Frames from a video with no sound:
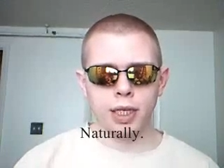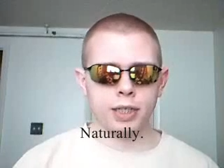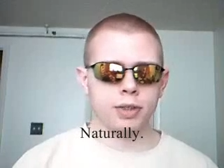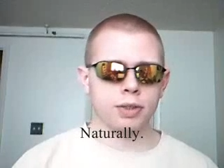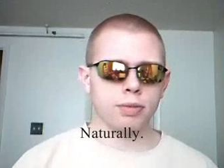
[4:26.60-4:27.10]

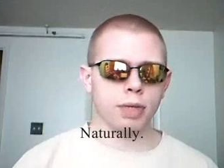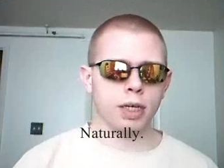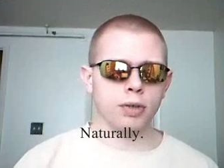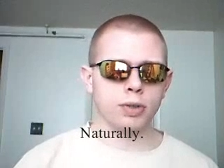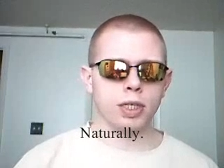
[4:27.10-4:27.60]
It's
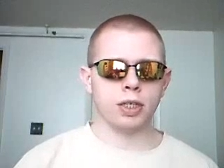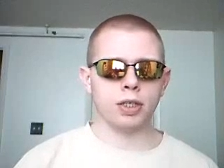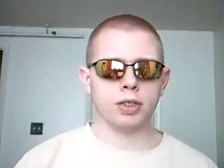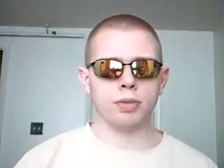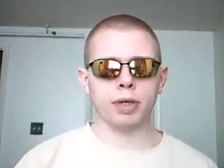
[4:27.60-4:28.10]
my
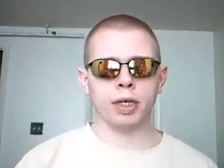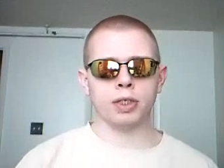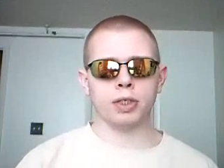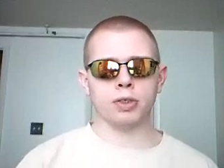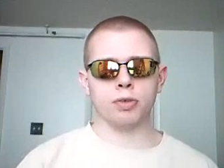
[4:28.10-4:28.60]
understanding that some
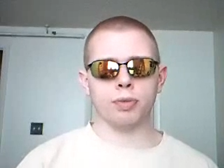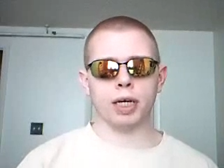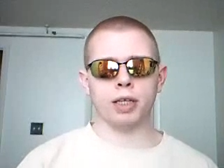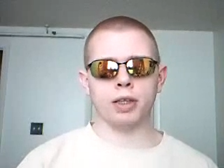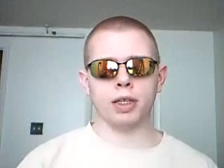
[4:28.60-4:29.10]
biologists
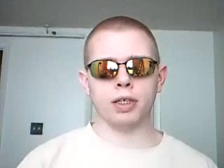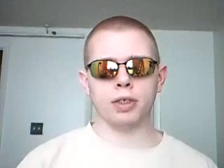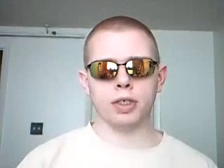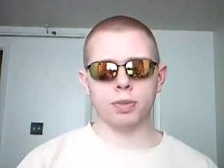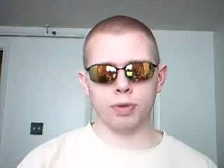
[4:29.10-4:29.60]
opine that
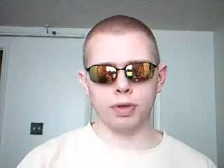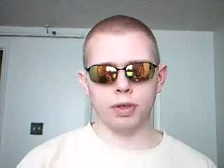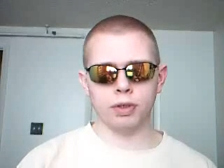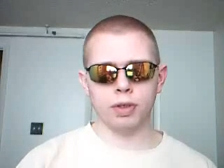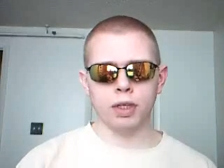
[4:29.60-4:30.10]
at this
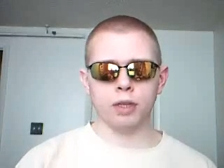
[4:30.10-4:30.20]
point,